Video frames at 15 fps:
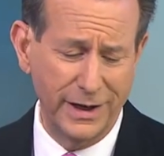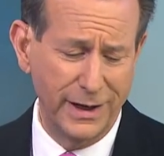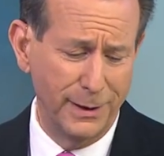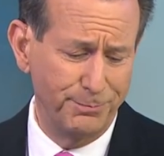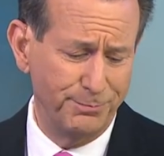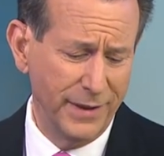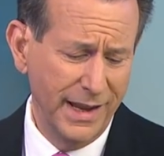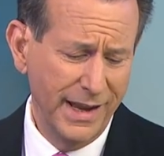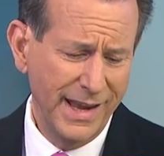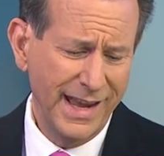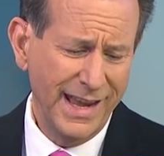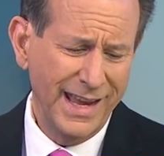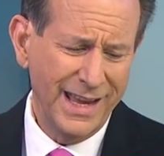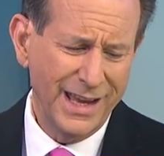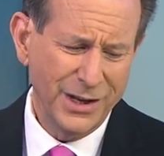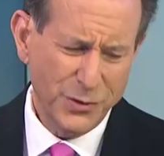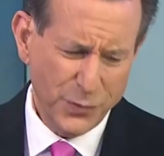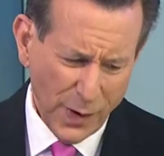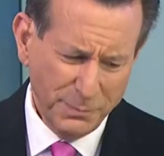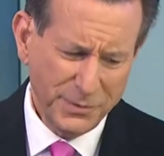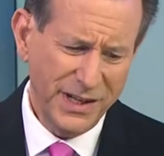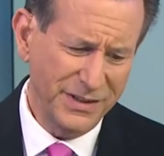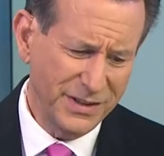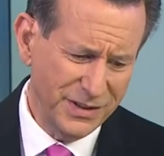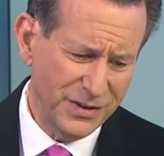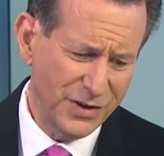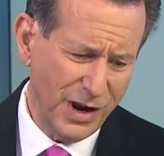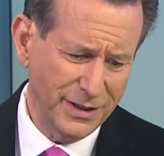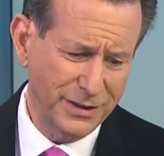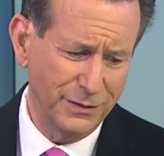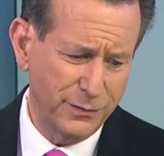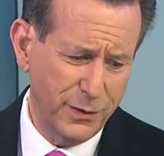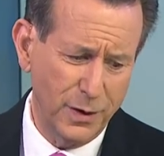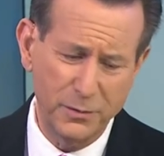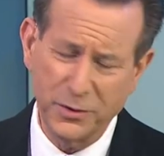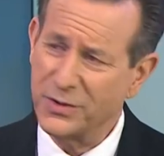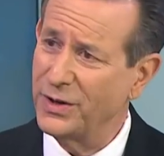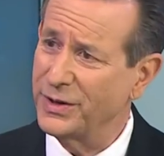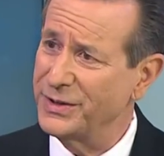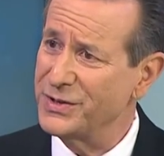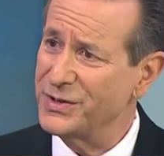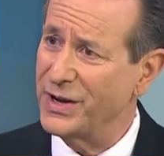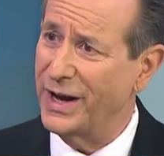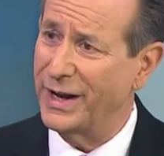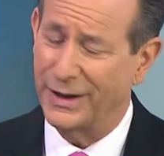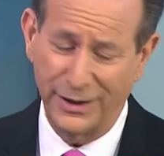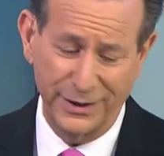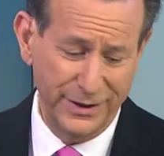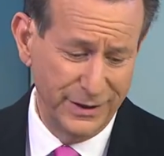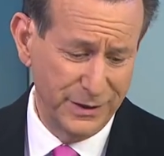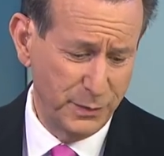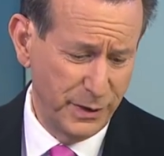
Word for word: Um, Trump says he's got the farmers on his side on this,